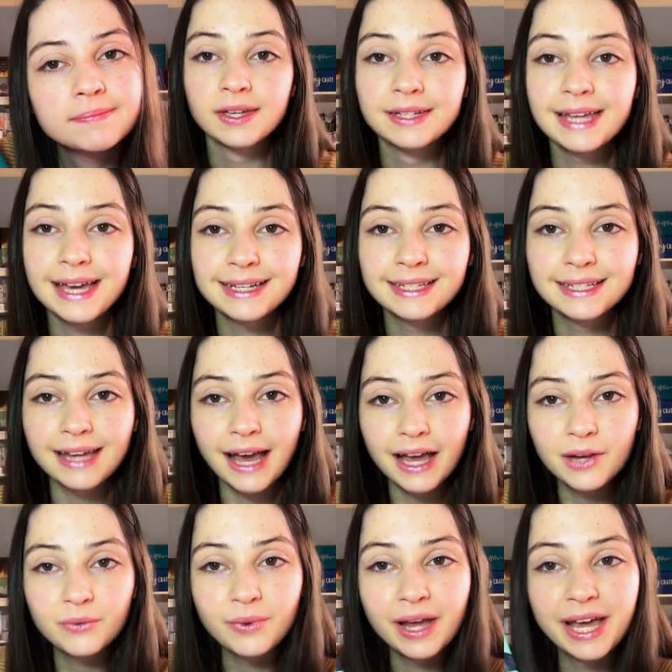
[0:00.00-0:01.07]
Next,
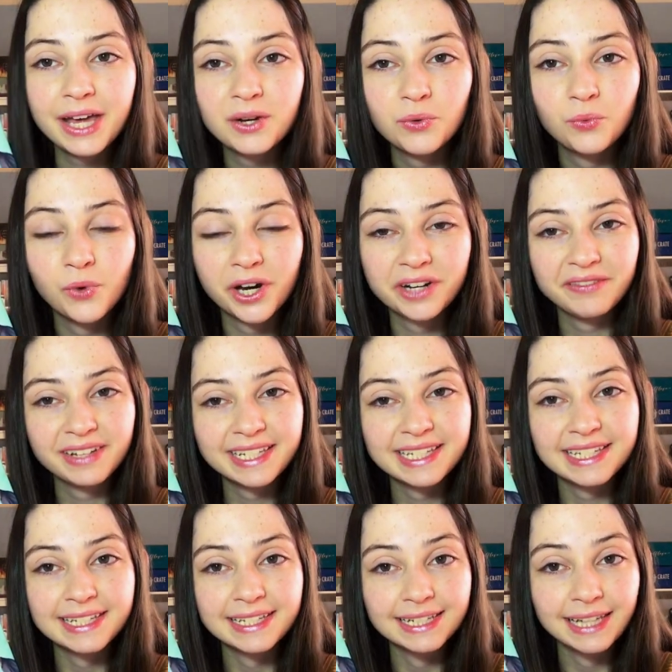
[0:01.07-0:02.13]
I read One of Us
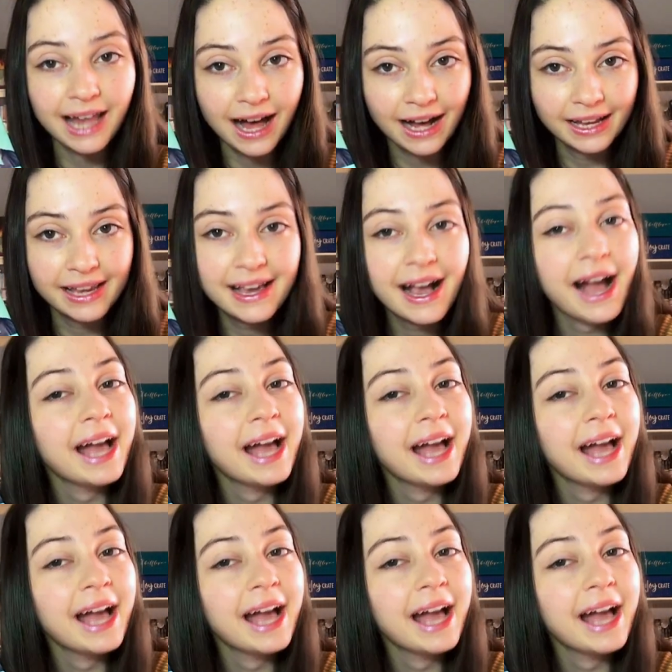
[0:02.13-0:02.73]
is Lying.